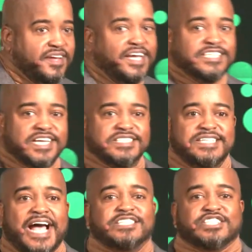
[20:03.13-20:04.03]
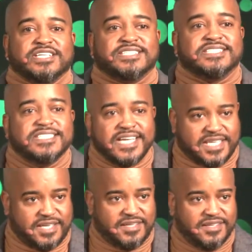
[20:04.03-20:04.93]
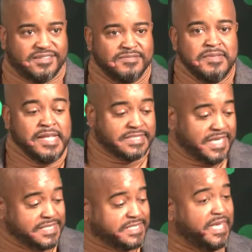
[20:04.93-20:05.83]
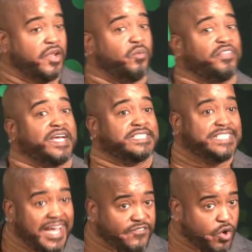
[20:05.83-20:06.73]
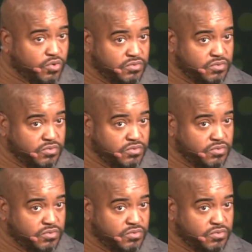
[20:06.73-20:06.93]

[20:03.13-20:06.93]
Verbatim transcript: She's not just sick, she's dealing with a devil.